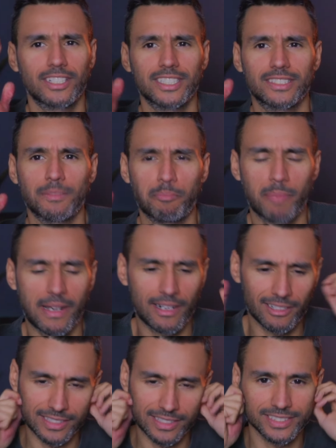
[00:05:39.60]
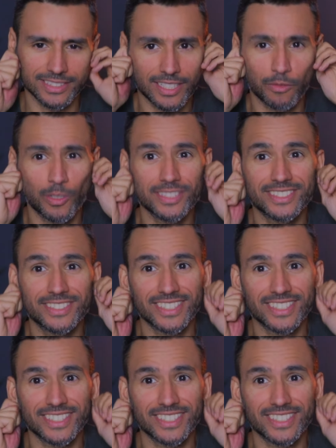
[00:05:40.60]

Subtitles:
Oh, look at the parallels here.